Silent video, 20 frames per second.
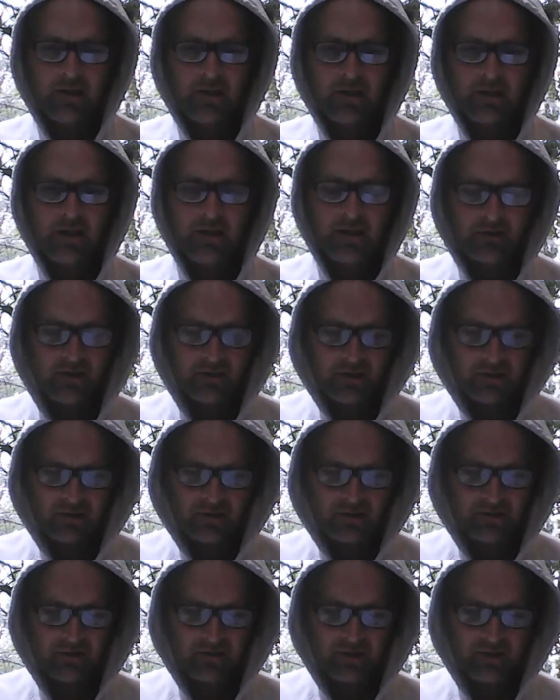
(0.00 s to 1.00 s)
he
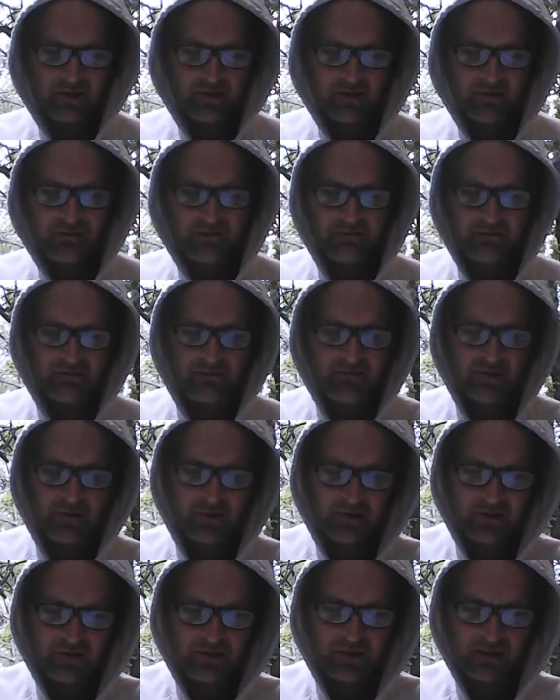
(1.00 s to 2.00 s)
introduced the
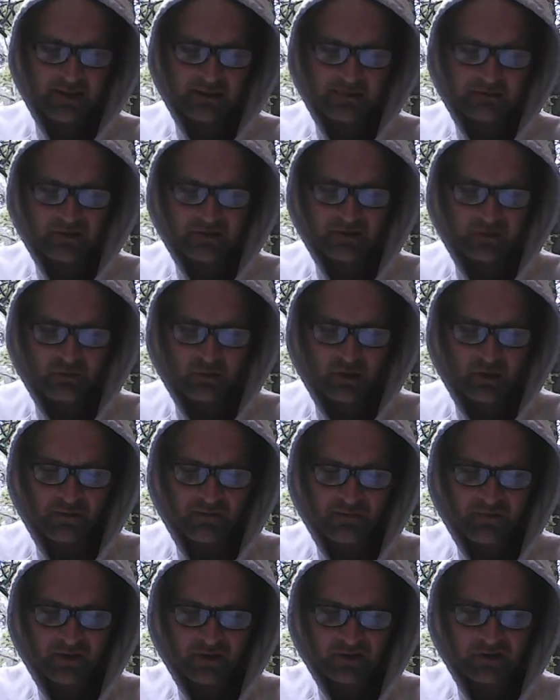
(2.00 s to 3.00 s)
food stamps and the
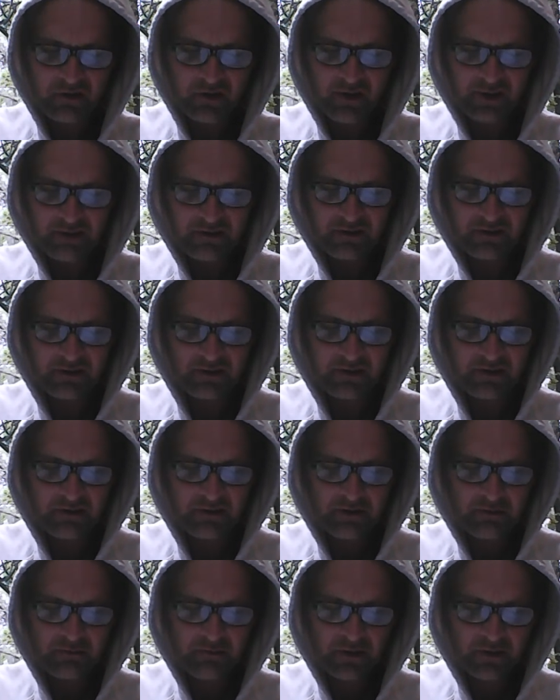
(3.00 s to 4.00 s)
welfare check
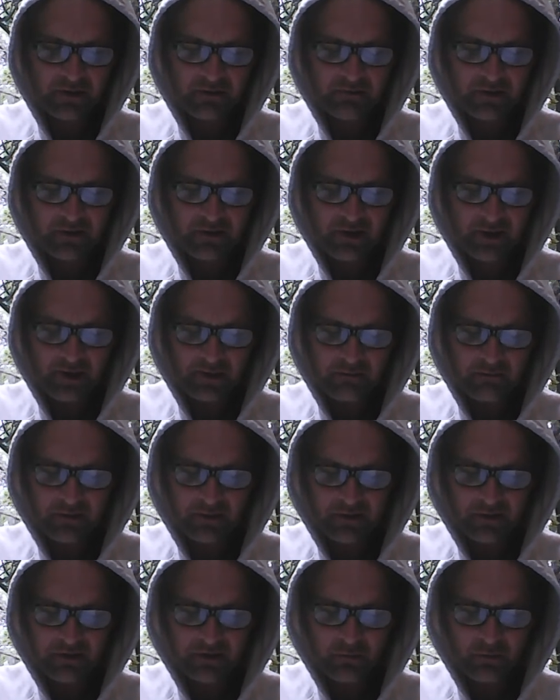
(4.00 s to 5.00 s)
system,
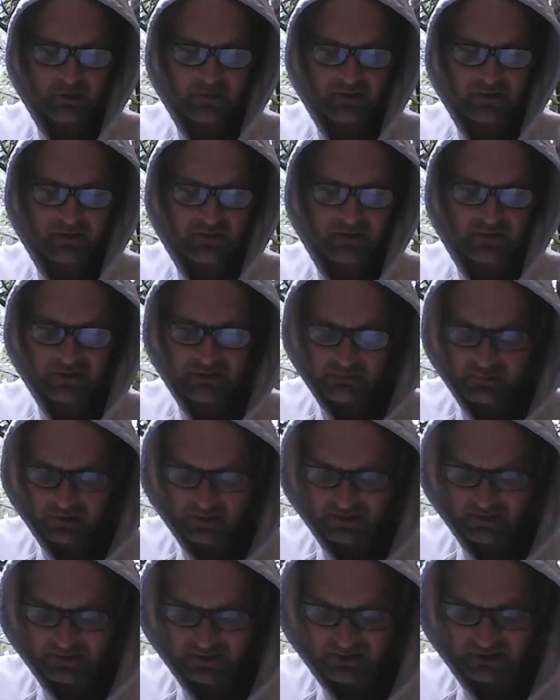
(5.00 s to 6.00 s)
retirement as well as
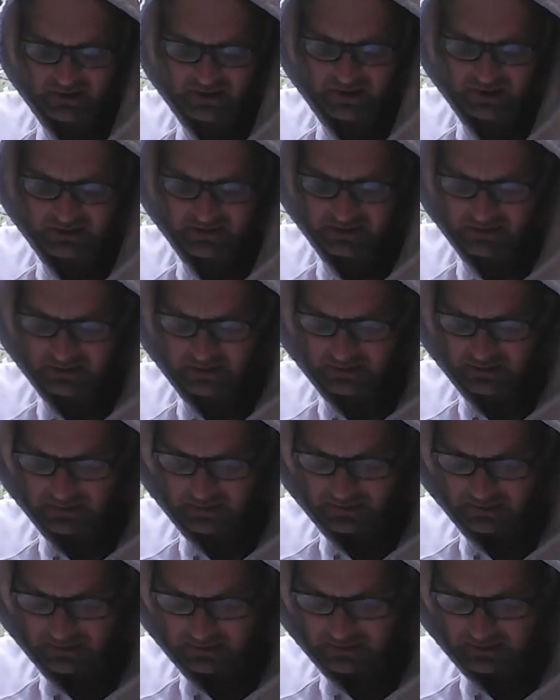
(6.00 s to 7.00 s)
disability checks.
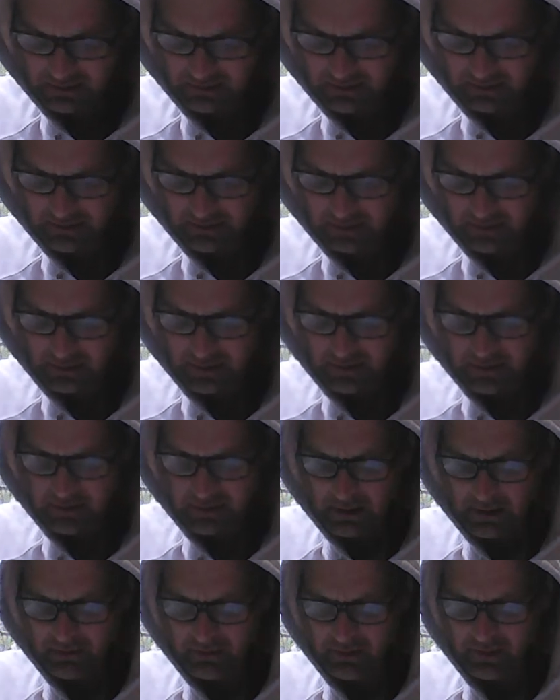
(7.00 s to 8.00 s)

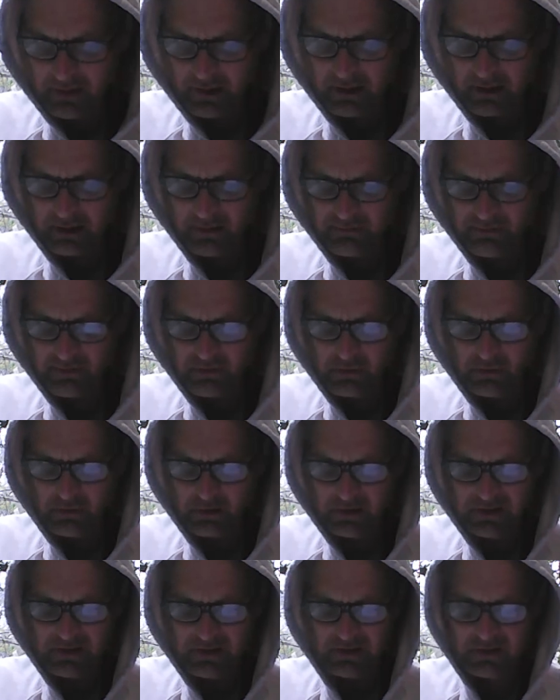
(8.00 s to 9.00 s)
And then, of
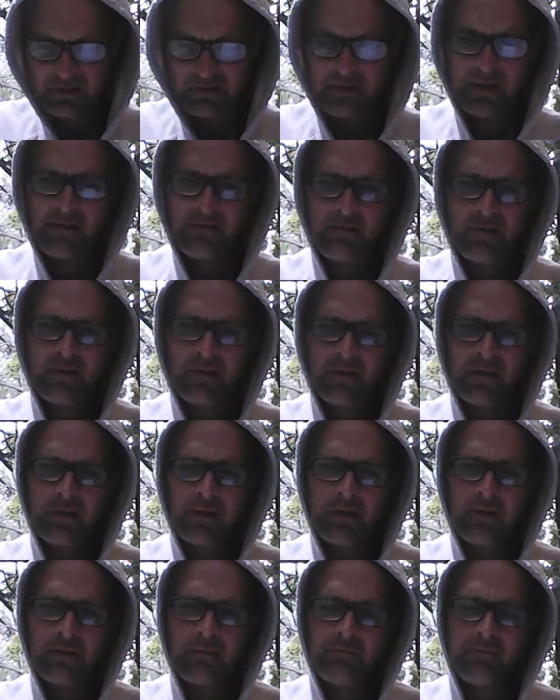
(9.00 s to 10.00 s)
course,
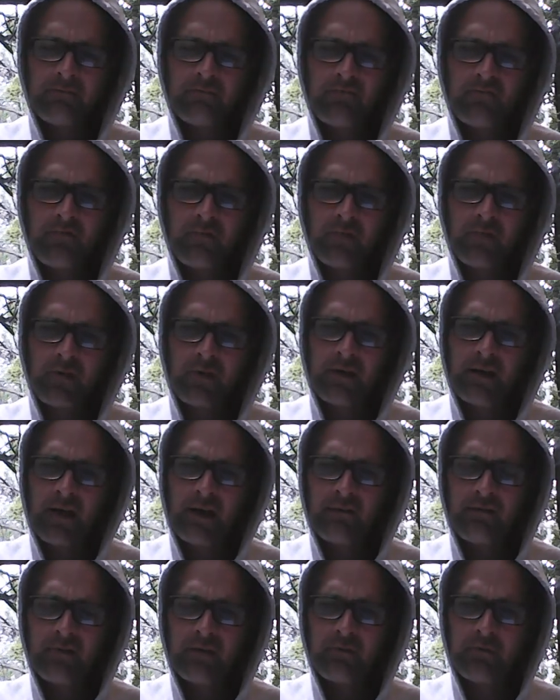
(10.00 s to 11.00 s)
even for
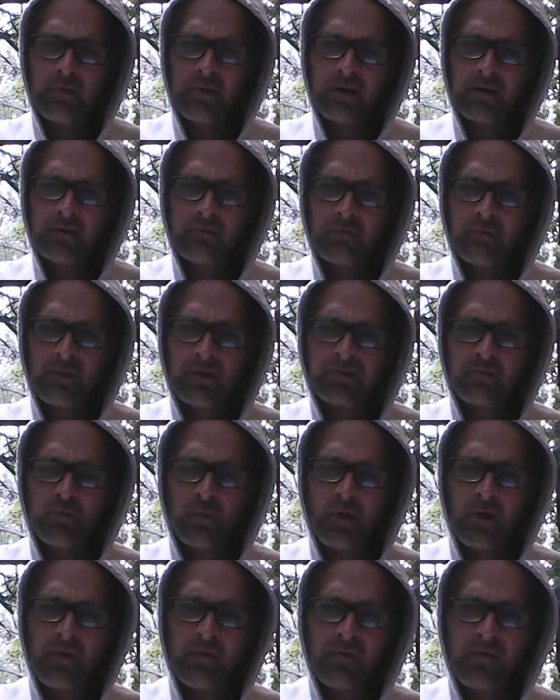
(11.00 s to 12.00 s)
everyone who wasn't
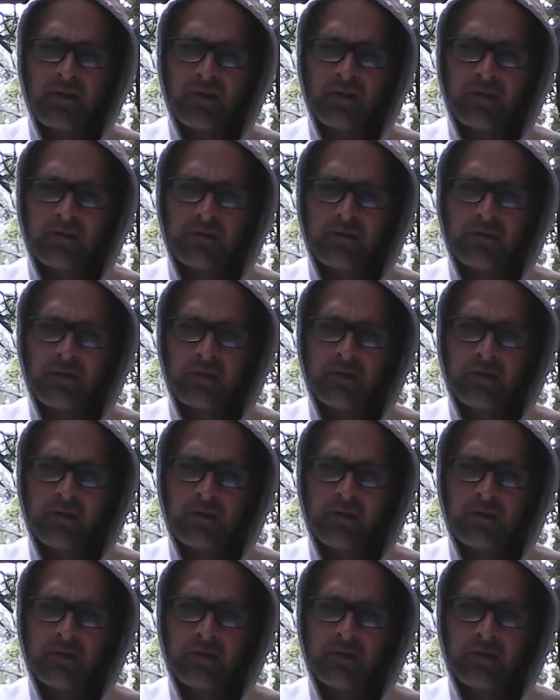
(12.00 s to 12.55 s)
wealthy in